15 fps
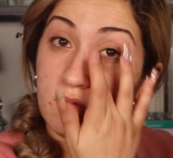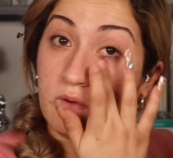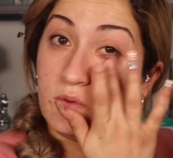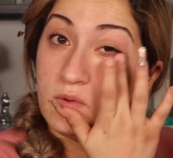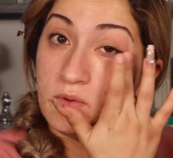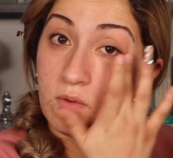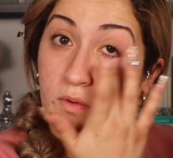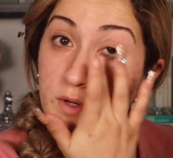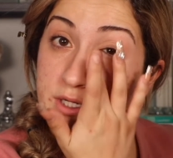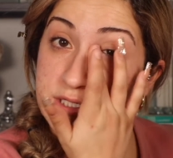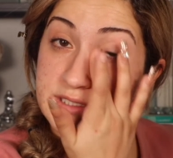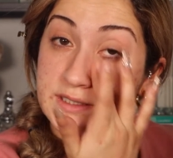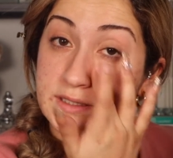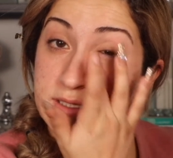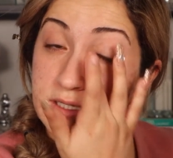whole
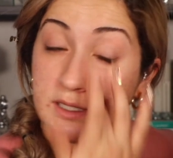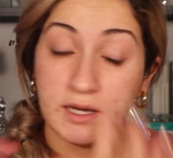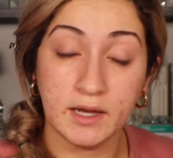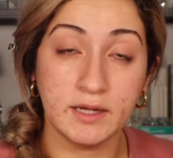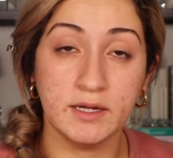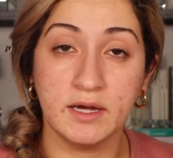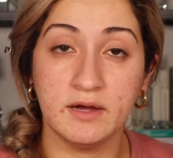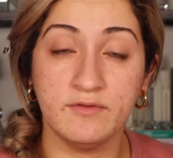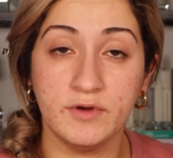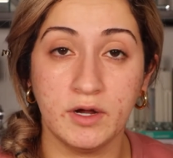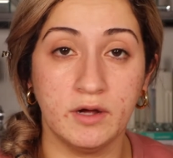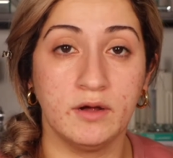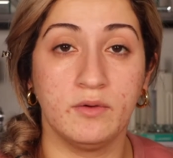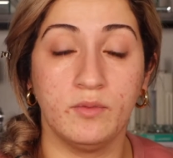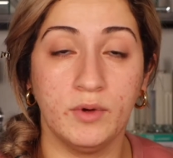quarantine thing, I have
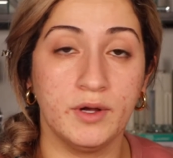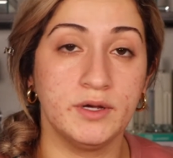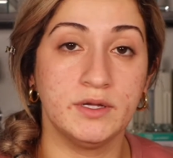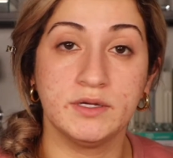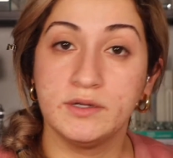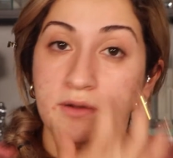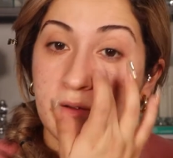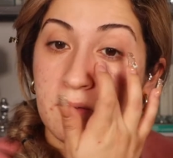not wanted